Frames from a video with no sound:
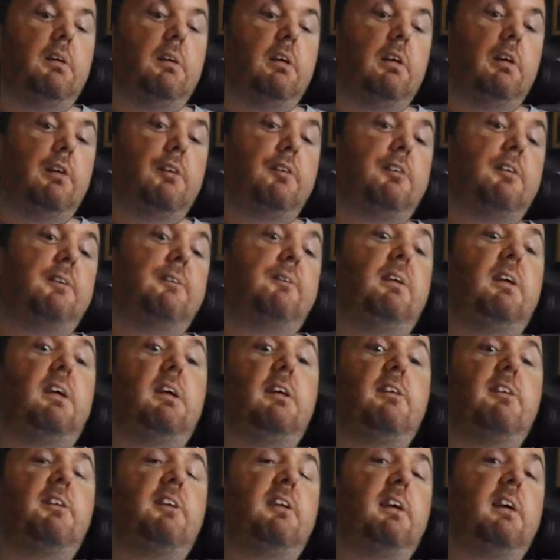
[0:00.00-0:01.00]
some of these
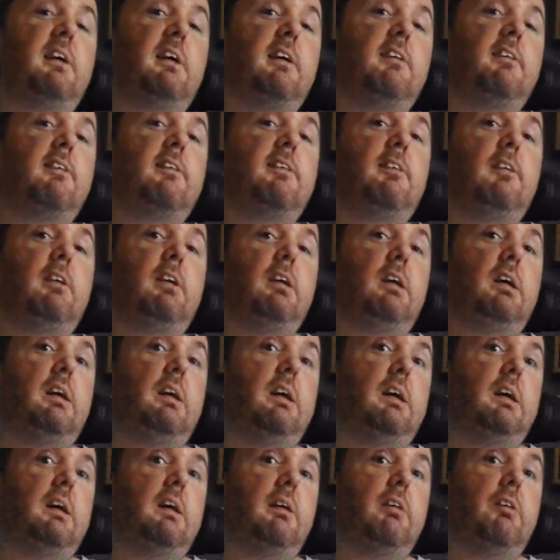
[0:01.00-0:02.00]
snacks that you
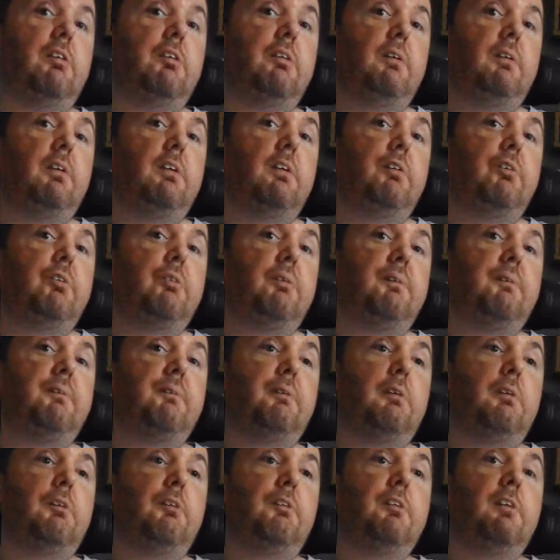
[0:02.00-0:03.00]
get in the Tokyo Treat
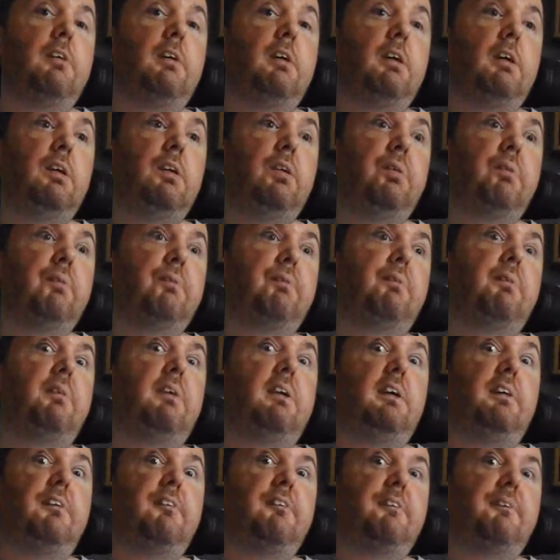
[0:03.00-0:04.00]
box
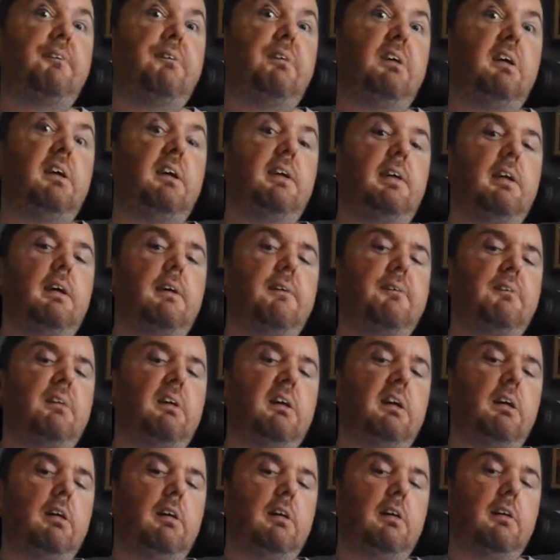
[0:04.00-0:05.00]
may even be in that
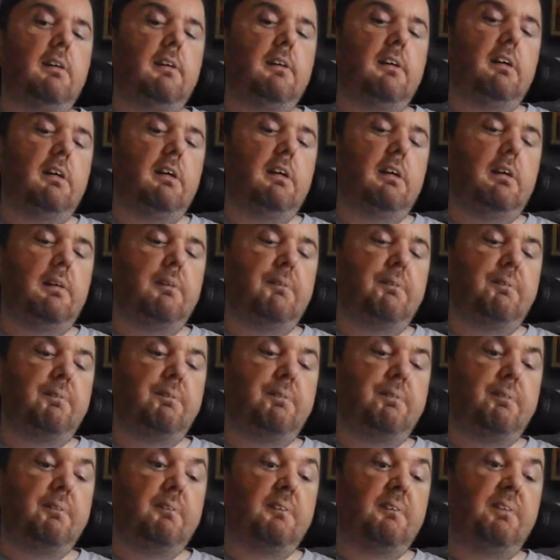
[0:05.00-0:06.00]
manga.
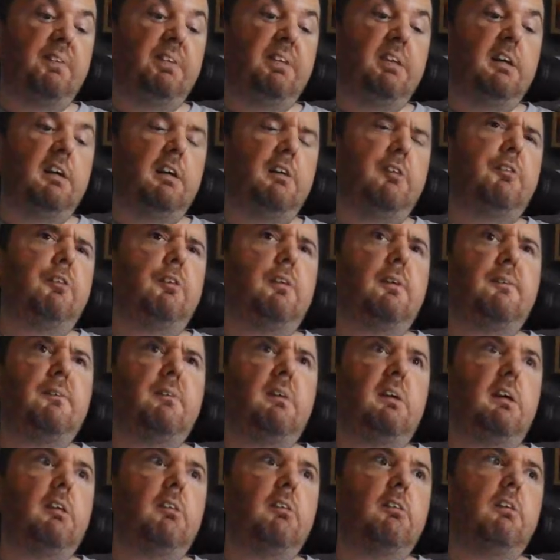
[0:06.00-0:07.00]
It's not a
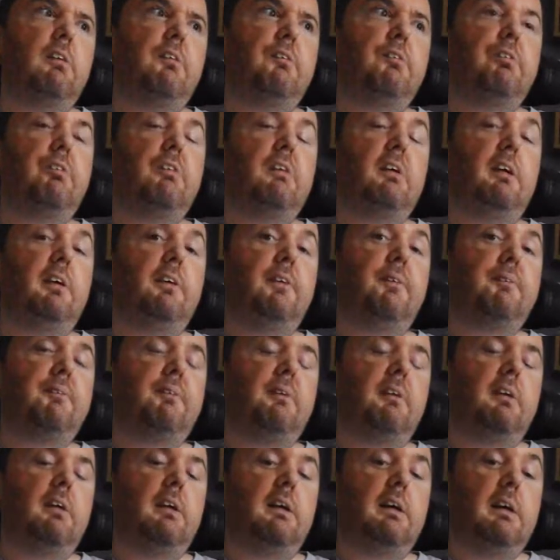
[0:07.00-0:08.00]
manga I've read, but
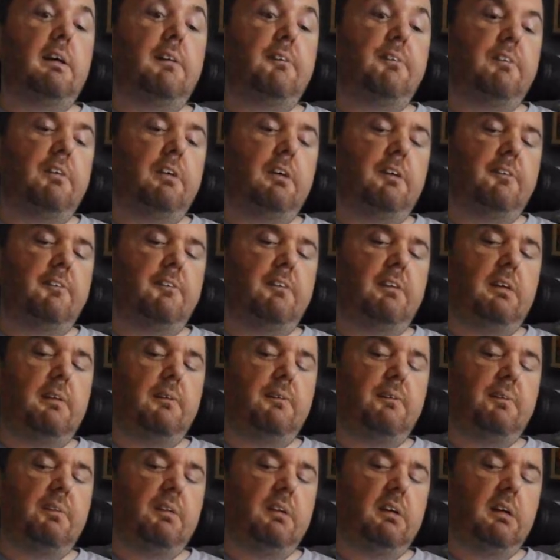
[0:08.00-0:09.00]
I have heard of it.
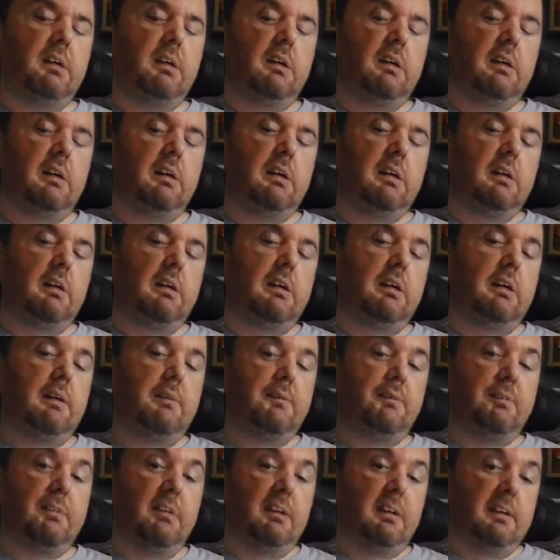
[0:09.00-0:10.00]

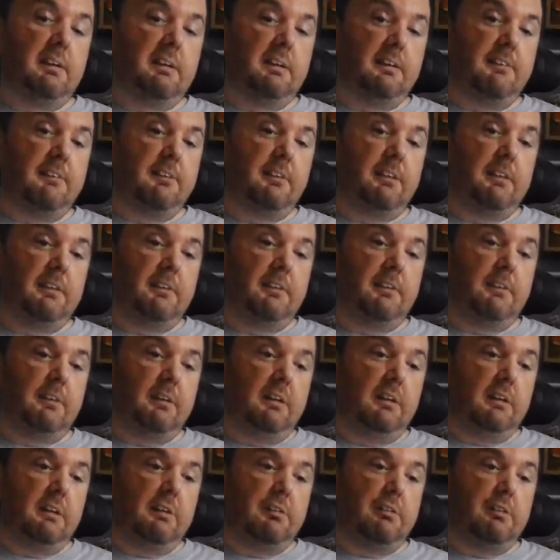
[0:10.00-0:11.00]
So yeah, that's another
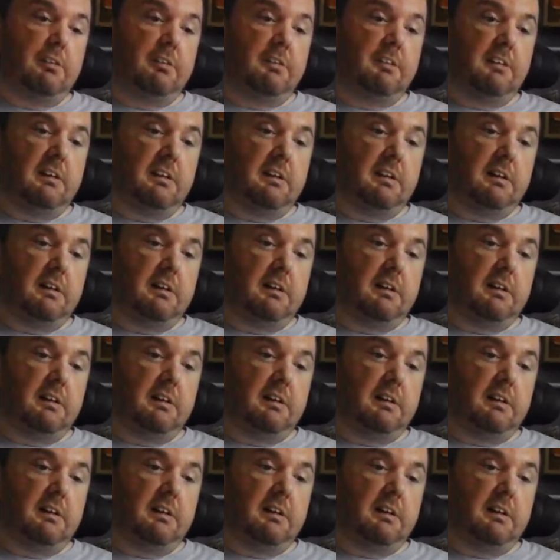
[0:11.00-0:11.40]
Daigashi snack.